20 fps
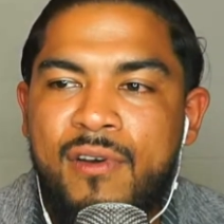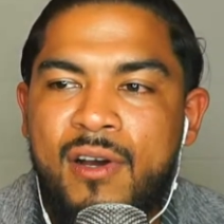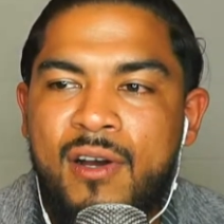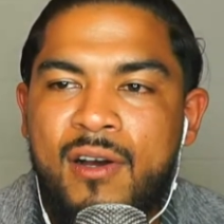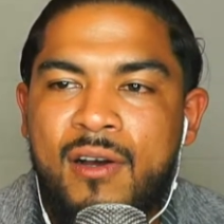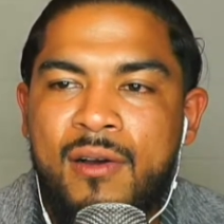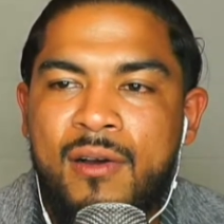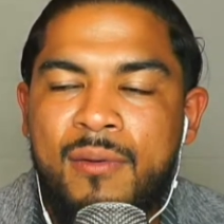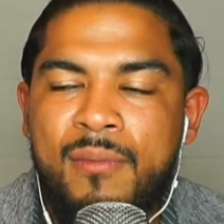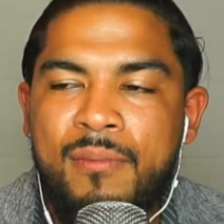
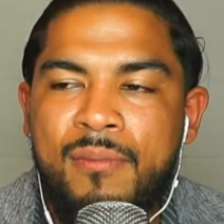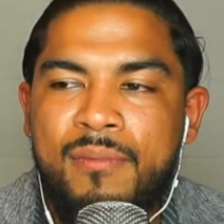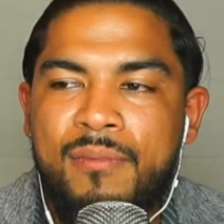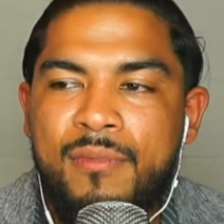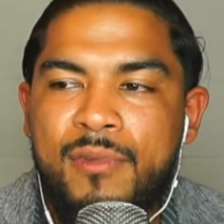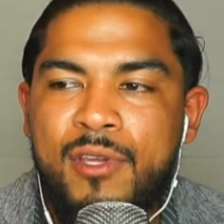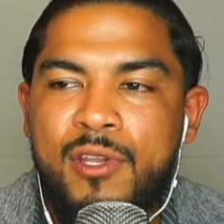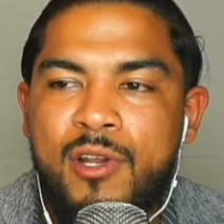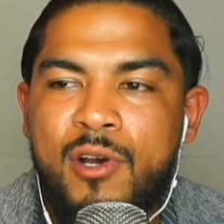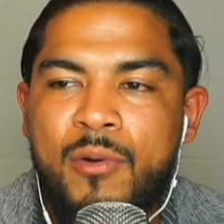
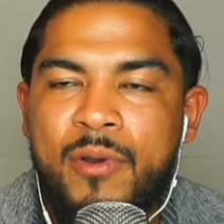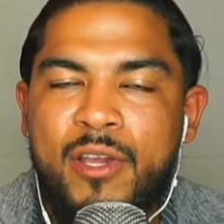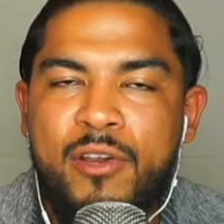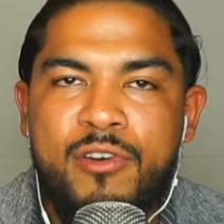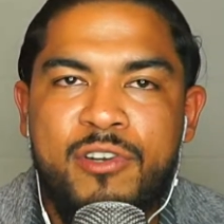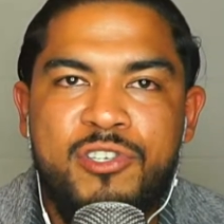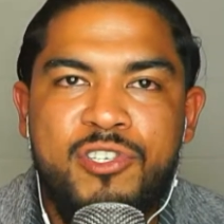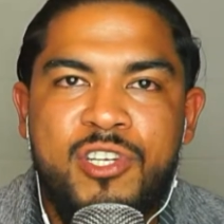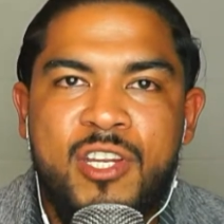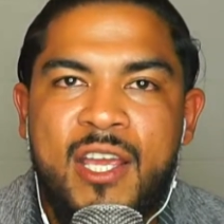in
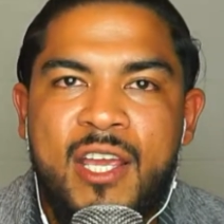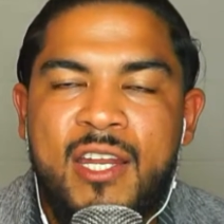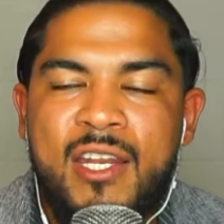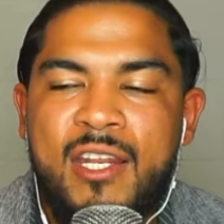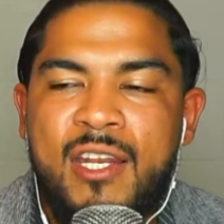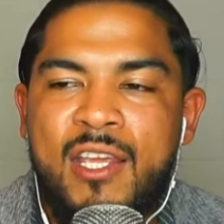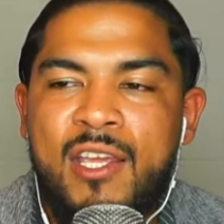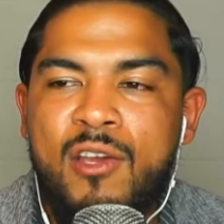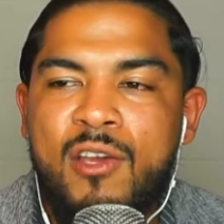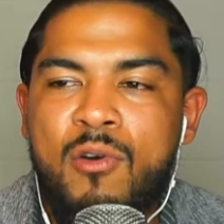
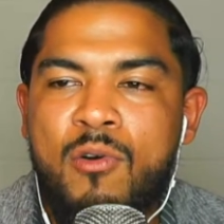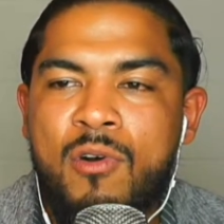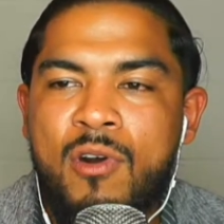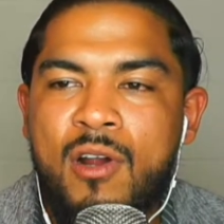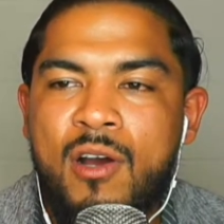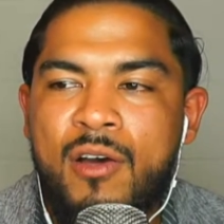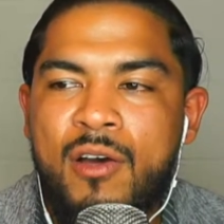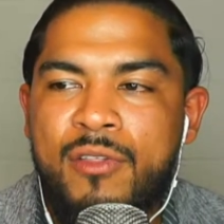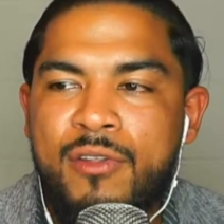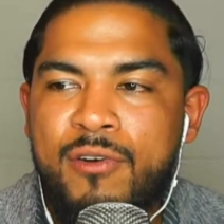Christianity or
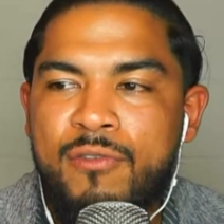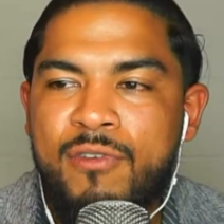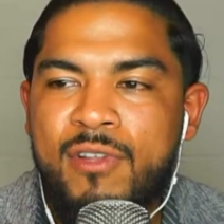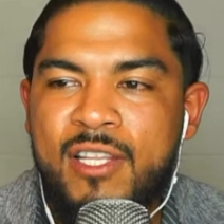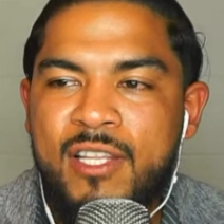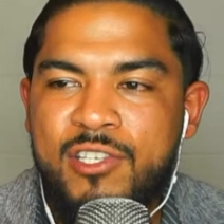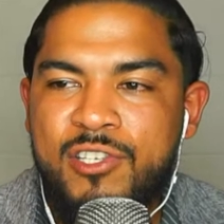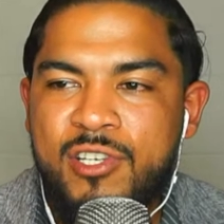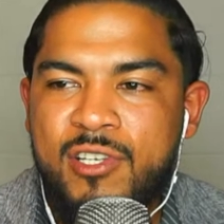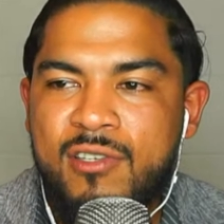other
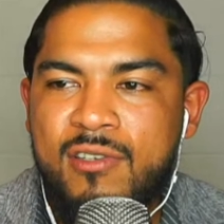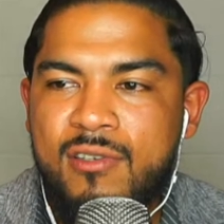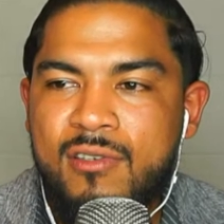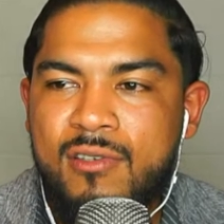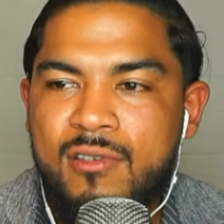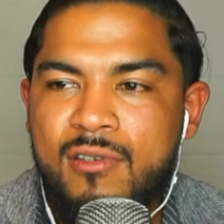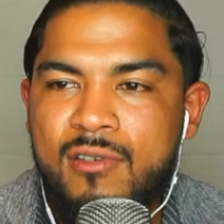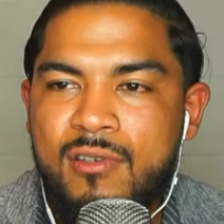religious